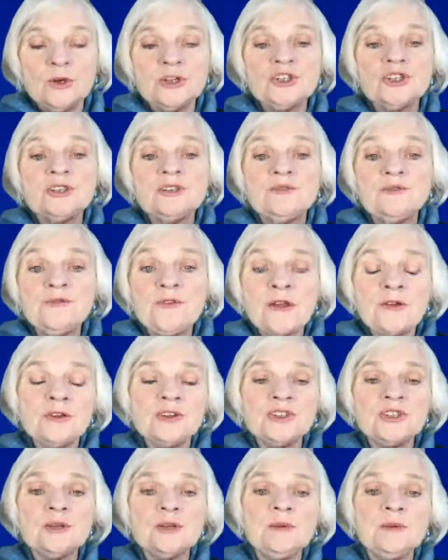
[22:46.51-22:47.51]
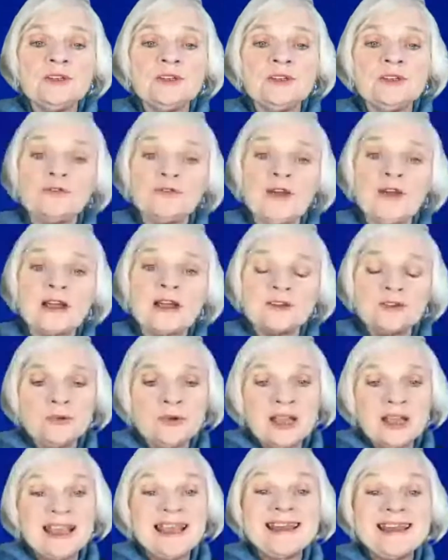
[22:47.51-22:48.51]
which is very similar to
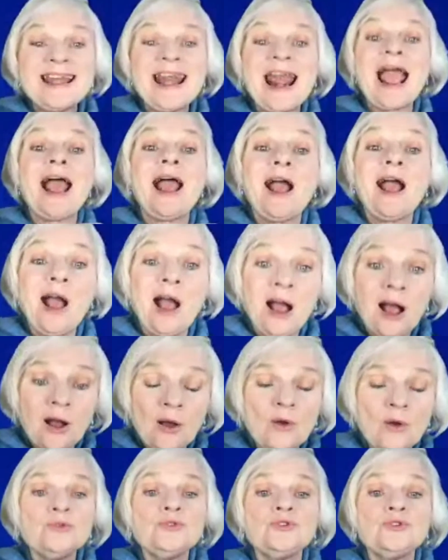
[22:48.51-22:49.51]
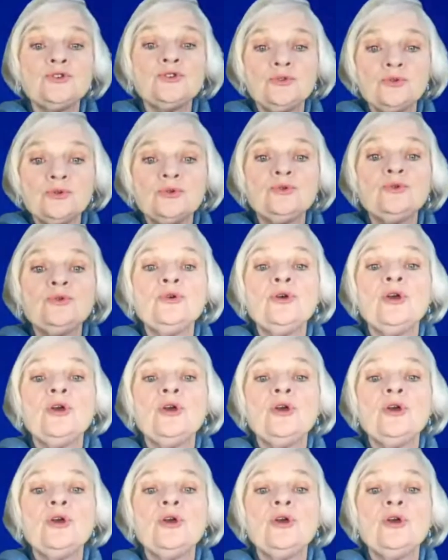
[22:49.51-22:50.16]
factoring in how to,